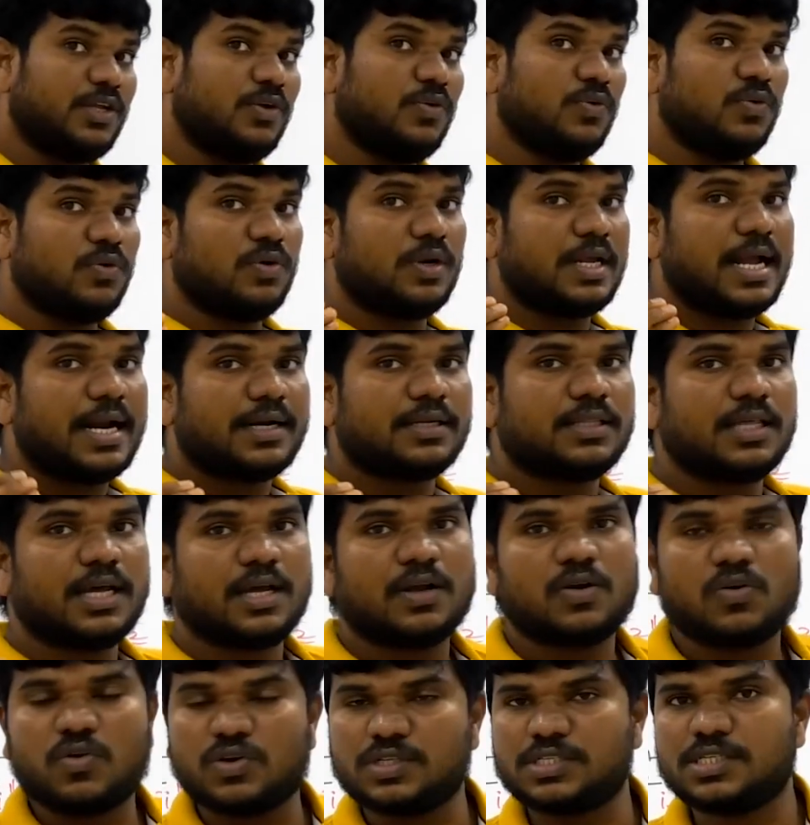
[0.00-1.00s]
you will get
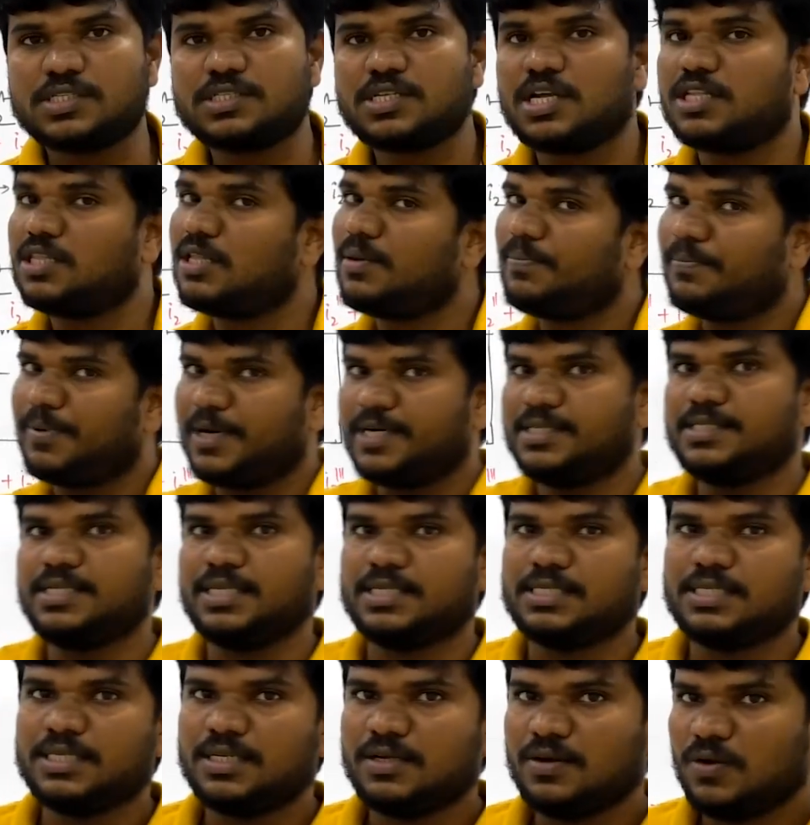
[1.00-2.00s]
the questions on the
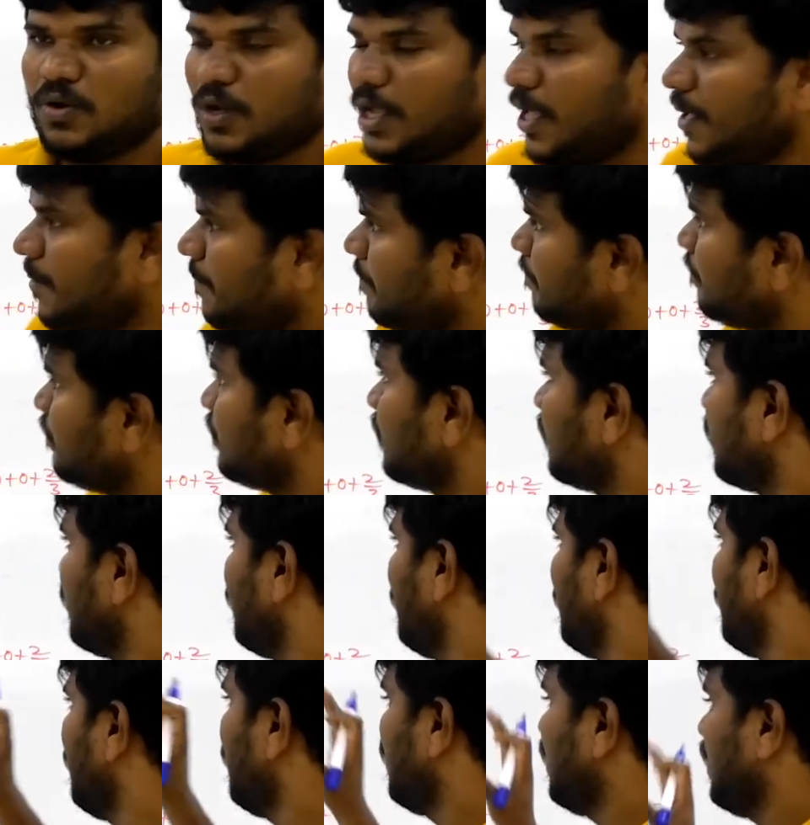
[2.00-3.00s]
bridges. Okay,
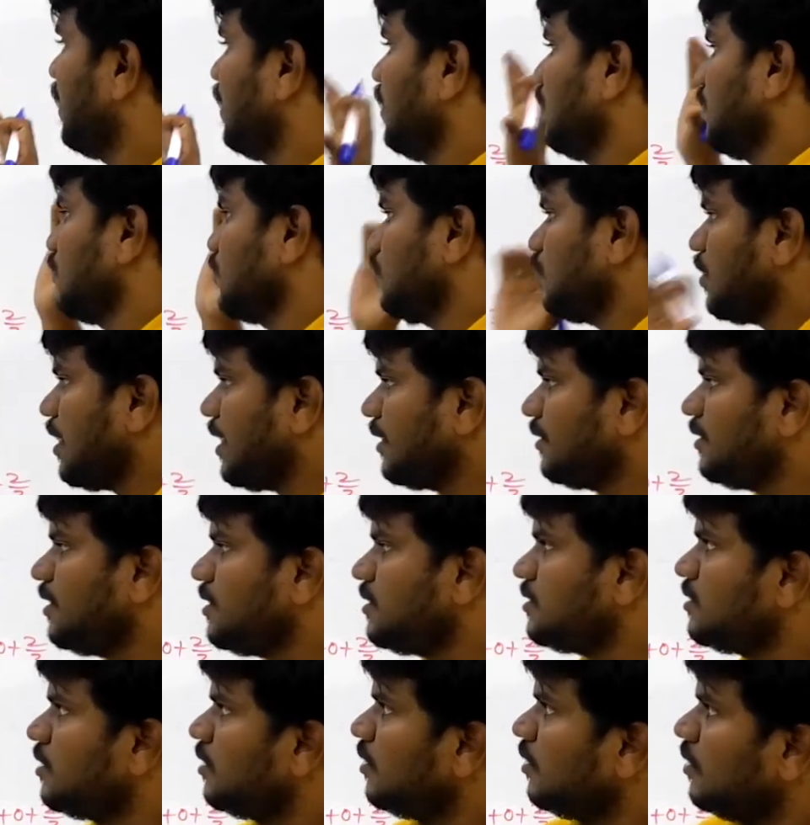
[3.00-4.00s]
so like
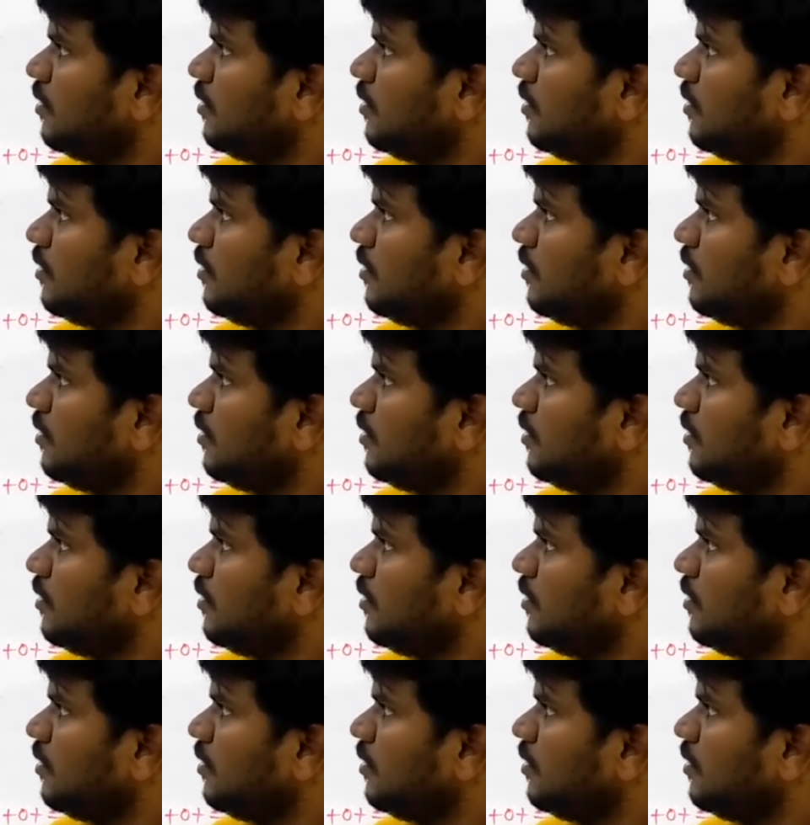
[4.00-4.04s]
this.